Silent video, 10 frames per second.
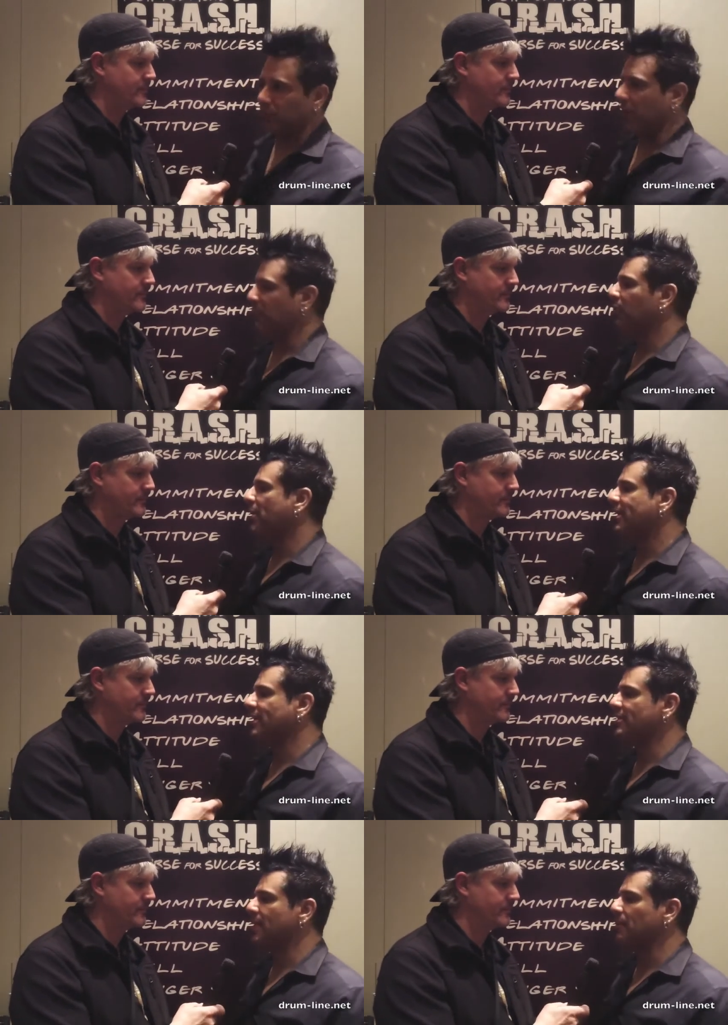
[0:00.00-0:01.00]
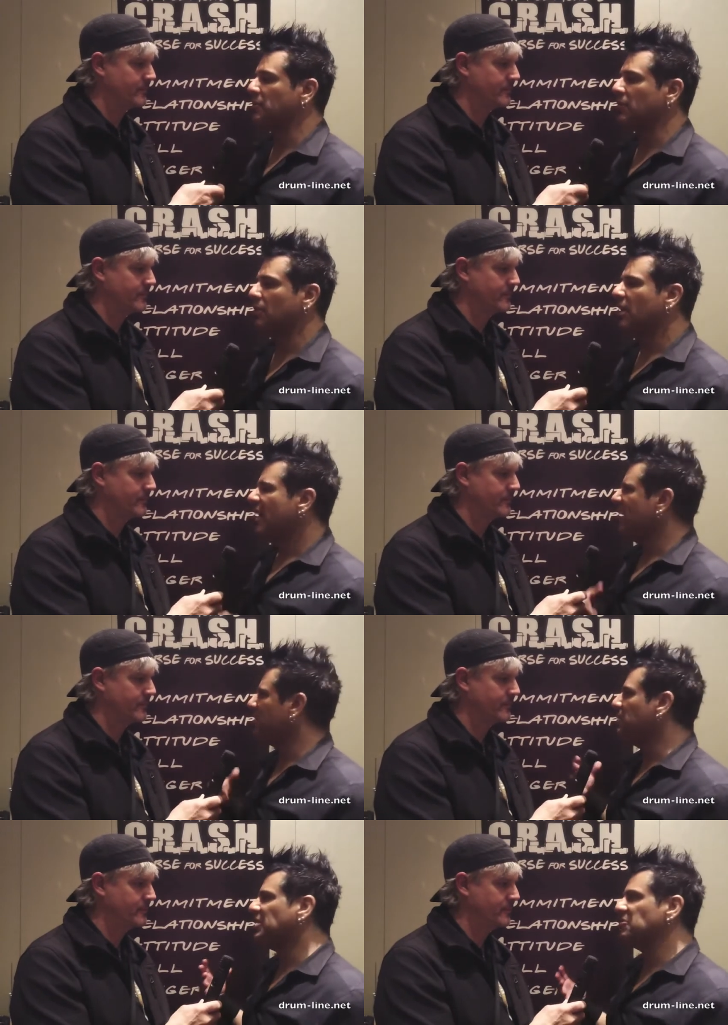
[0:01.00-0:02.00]
Speaker 1: do a lot of playing examples. So it's a
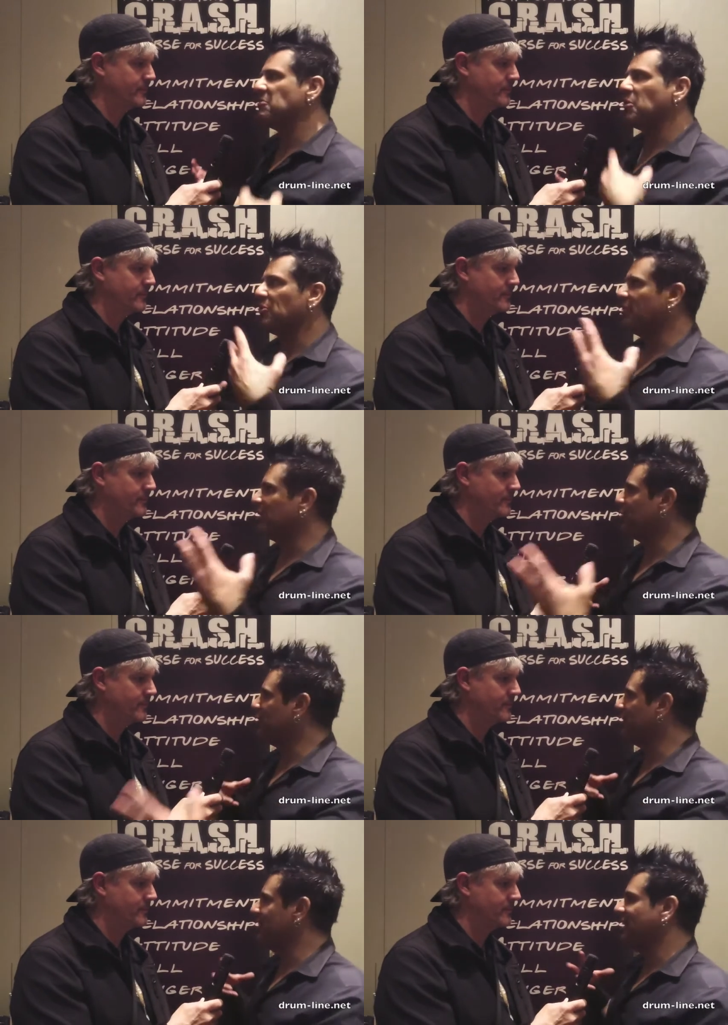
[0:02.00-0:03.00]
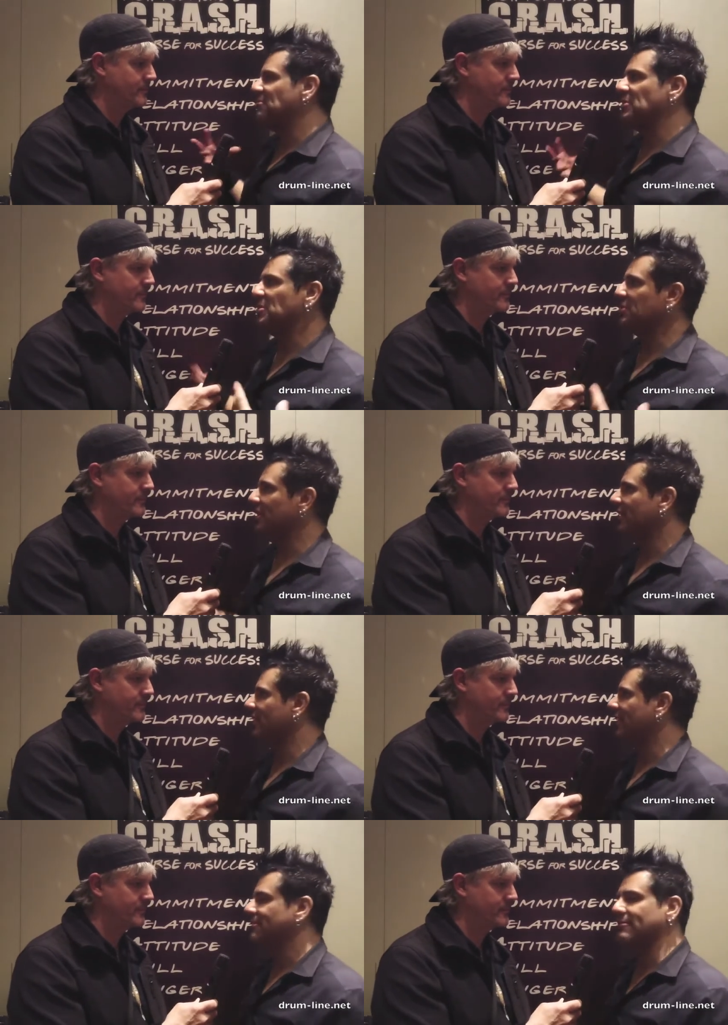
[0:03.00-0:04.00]
mix of motivation and music,
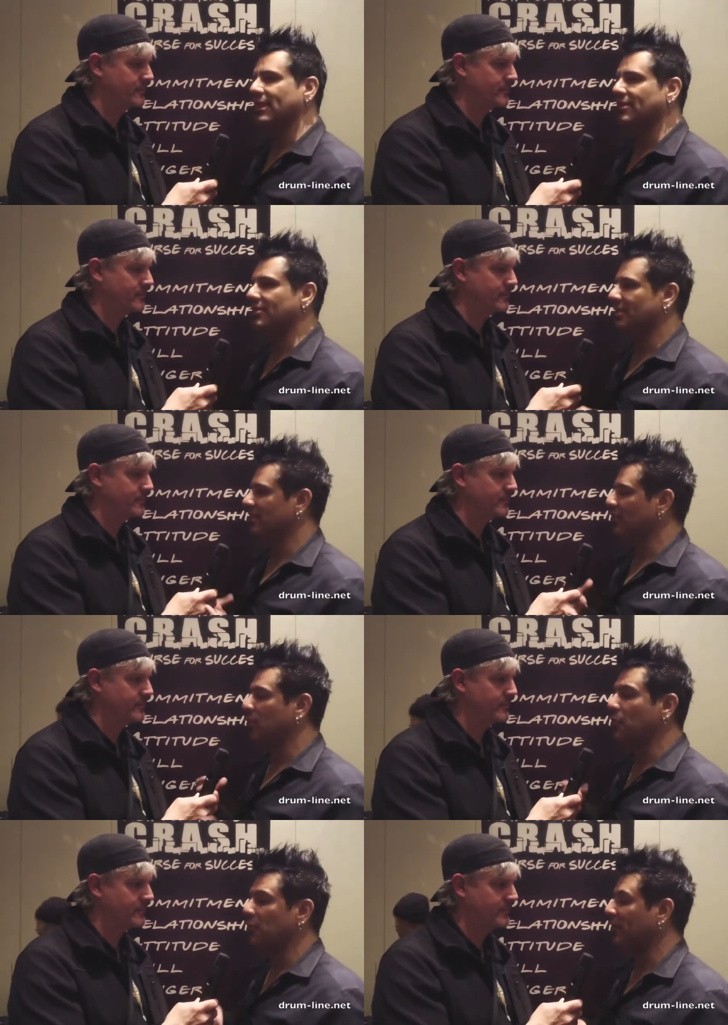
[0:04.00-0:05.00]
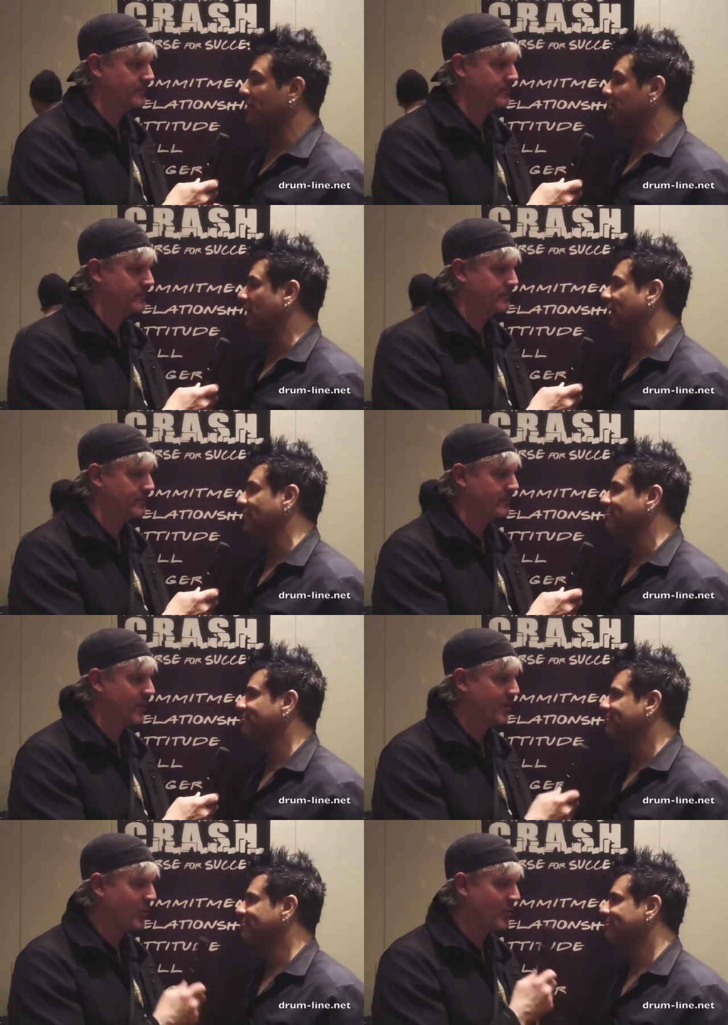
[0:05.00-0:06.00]
and it's uh, hopefully entertaining.
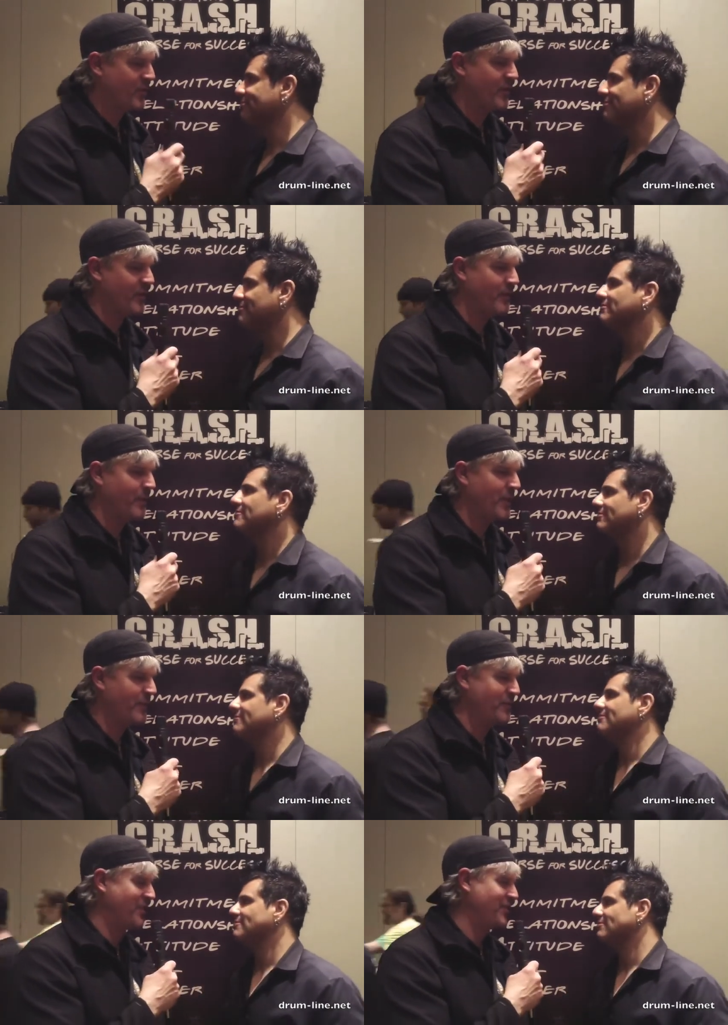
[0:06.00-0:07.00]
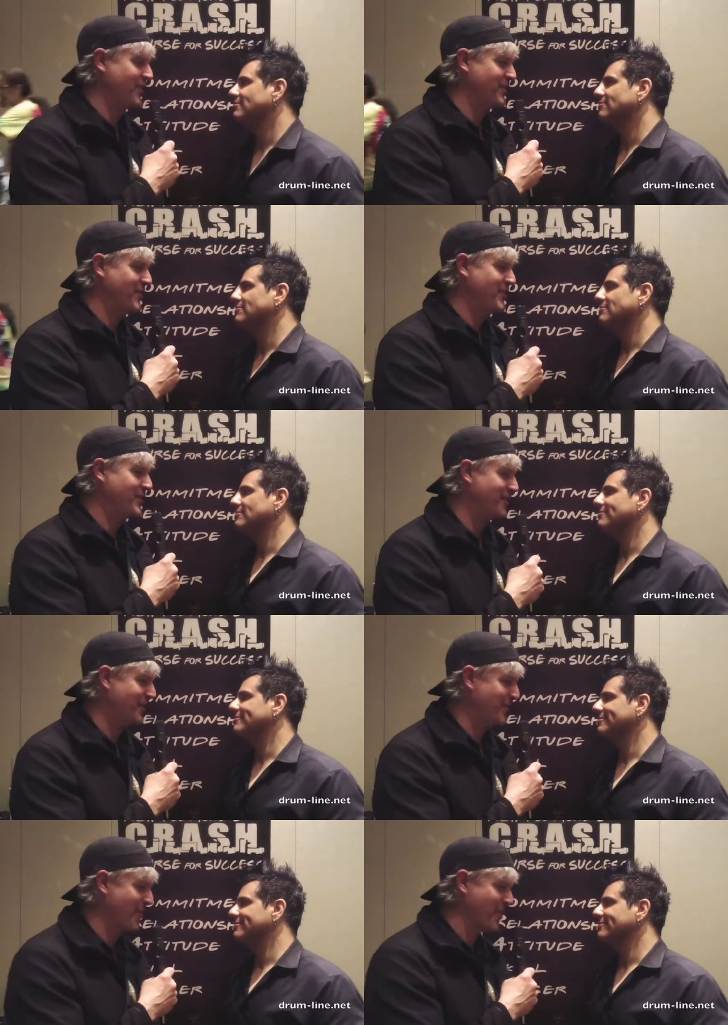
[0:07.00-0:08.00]
Speaker 2: Well, you playing with Jason Aldean, that's
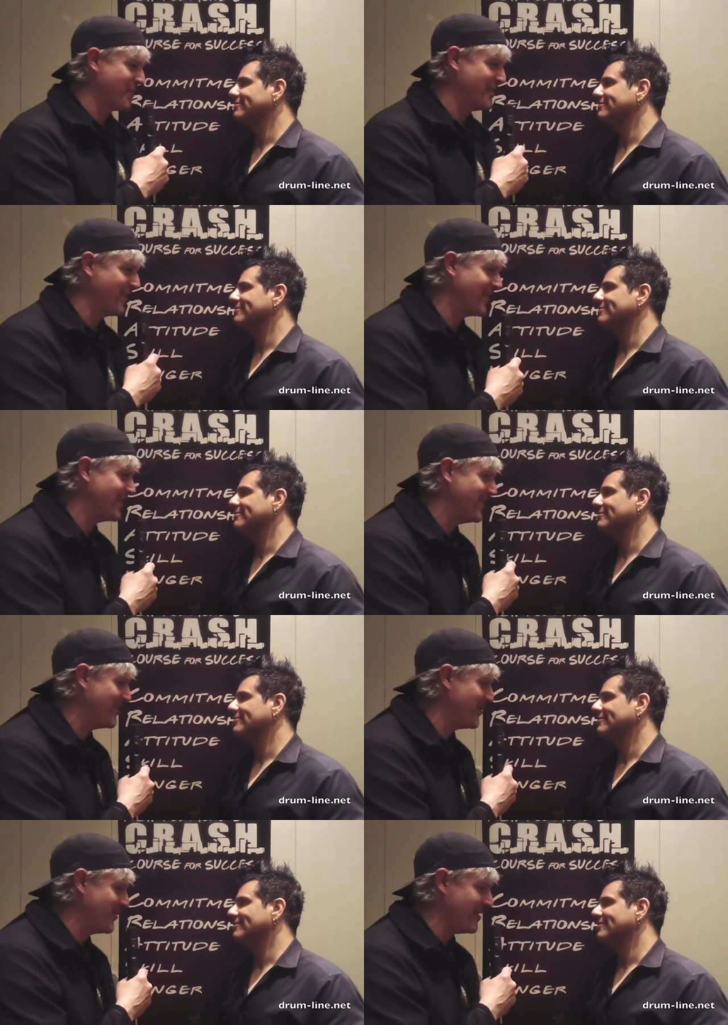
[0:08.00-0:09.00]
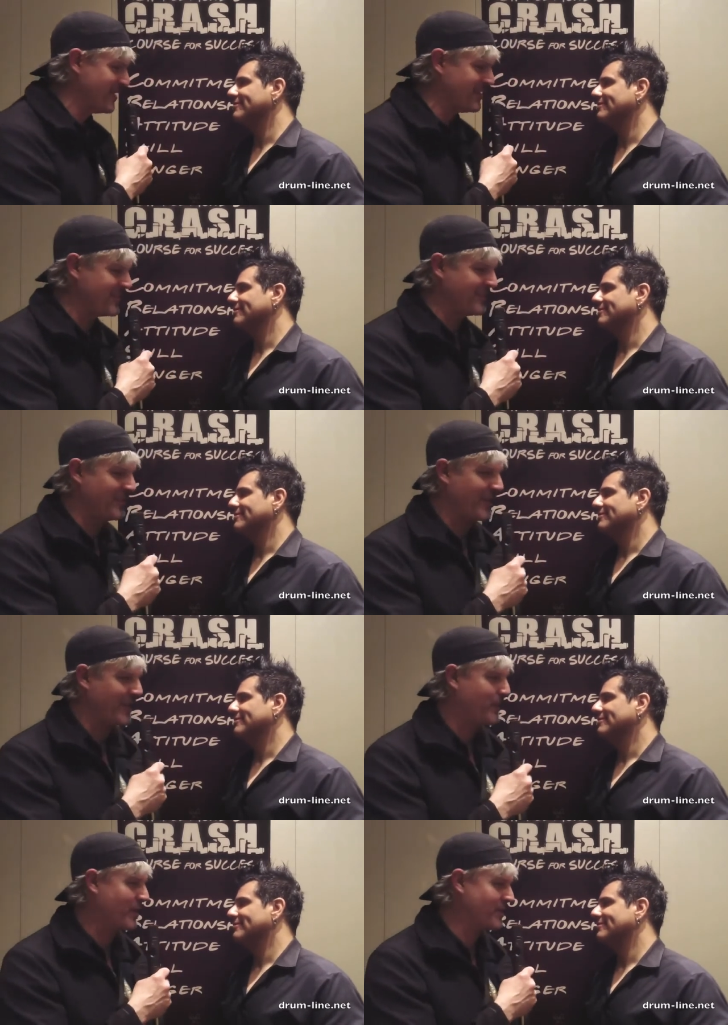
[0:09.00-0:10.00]
enough work. But you got to you do this. You've got a
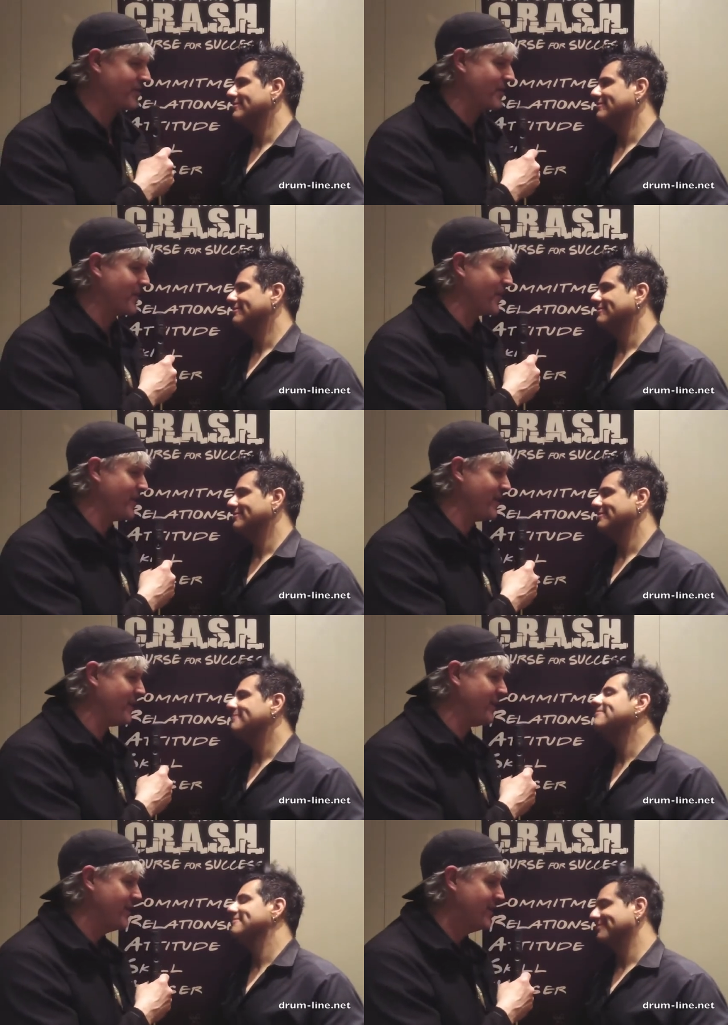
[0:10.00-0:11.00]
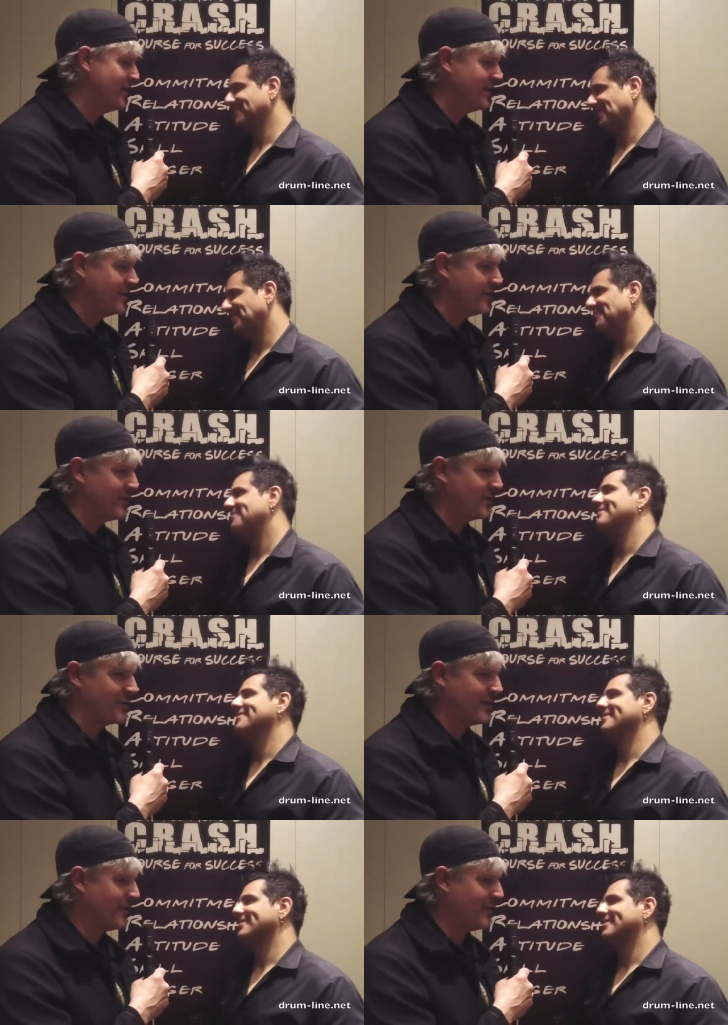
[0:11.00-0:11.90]
production company. You're an